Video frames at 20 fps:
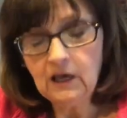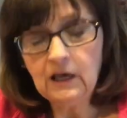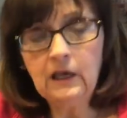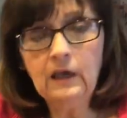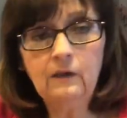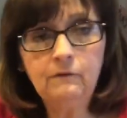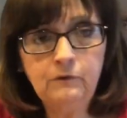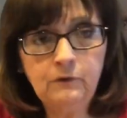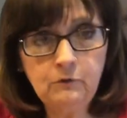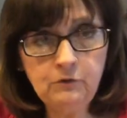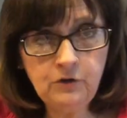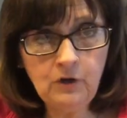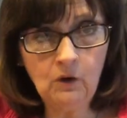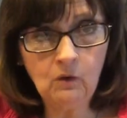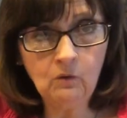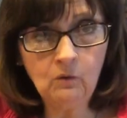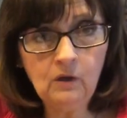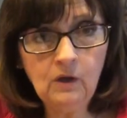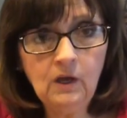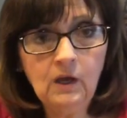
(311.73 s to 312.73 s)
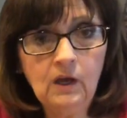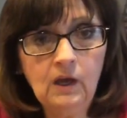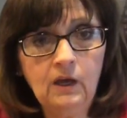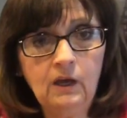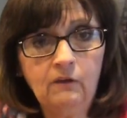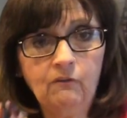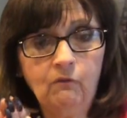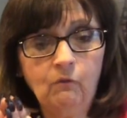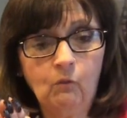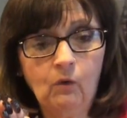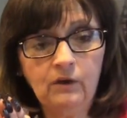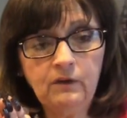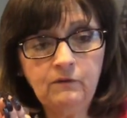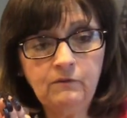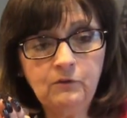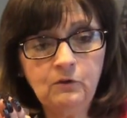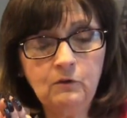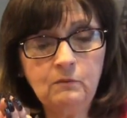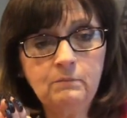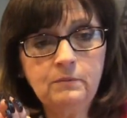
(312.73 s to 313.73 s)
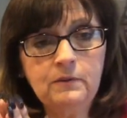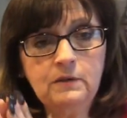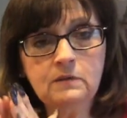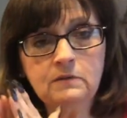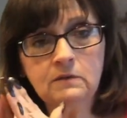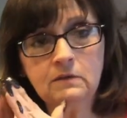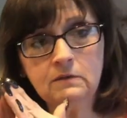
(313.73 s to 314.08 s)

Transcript: If you don't, if one of your beads